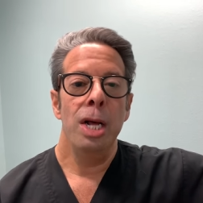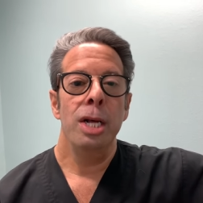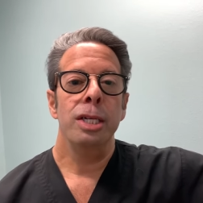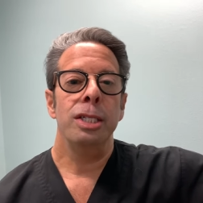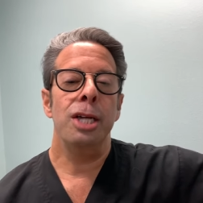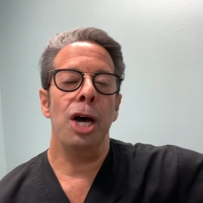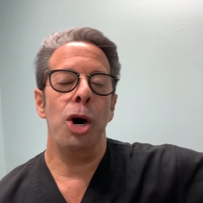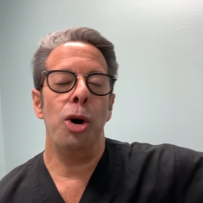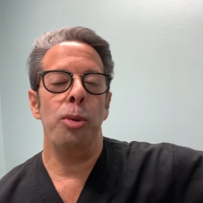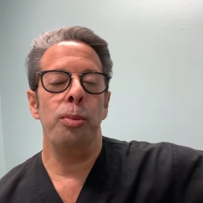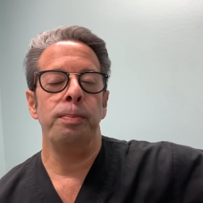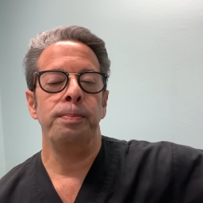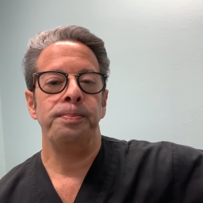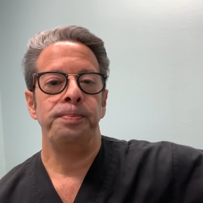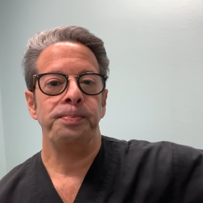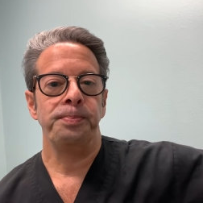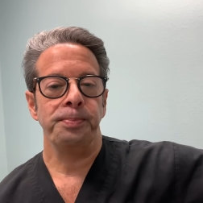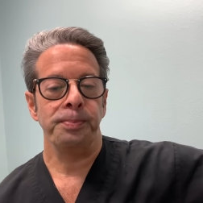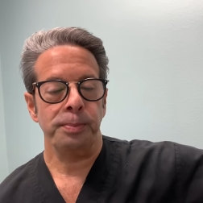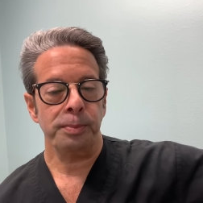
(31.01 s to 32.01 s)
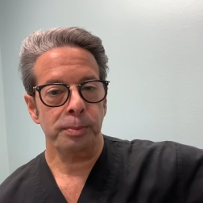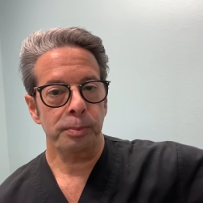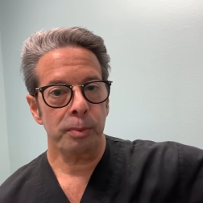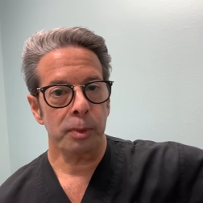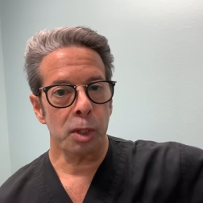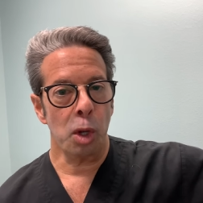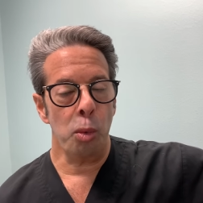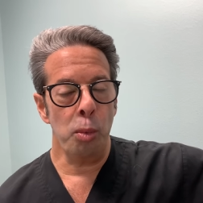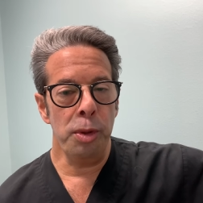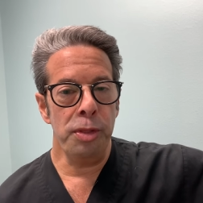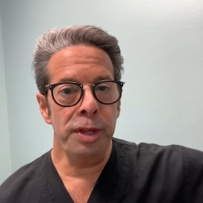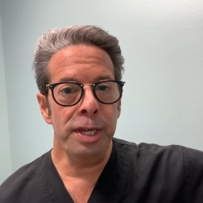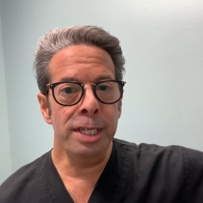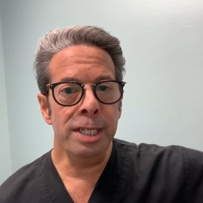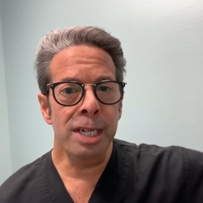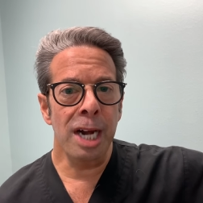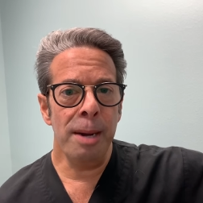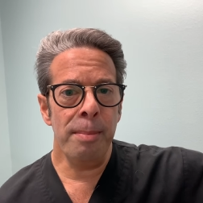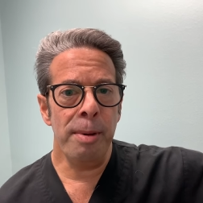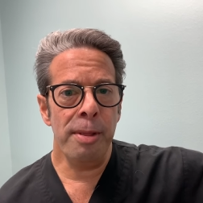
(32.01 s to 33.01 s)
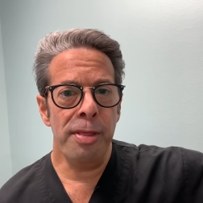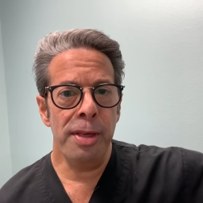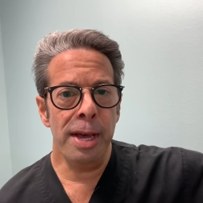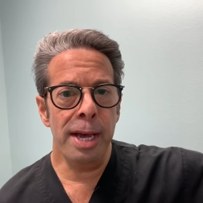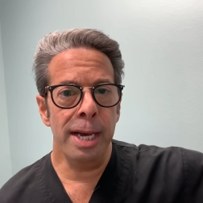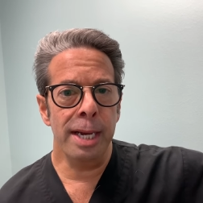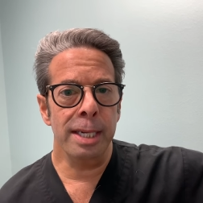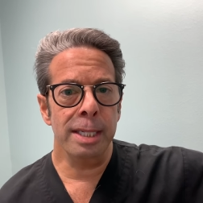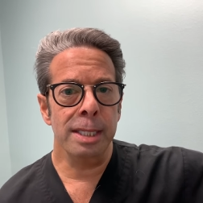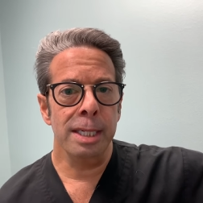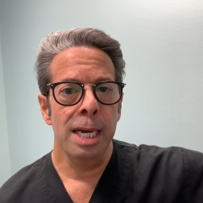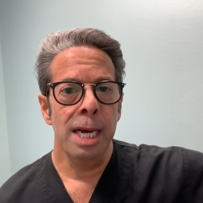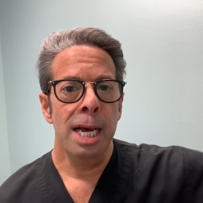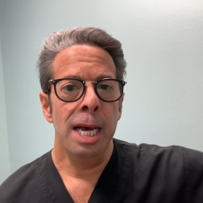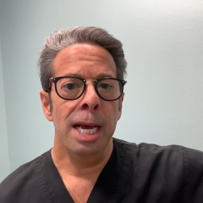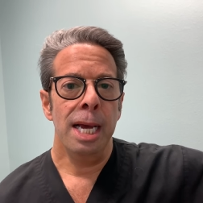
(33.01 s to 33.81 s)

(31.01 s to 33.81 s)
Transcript: So with these type of things,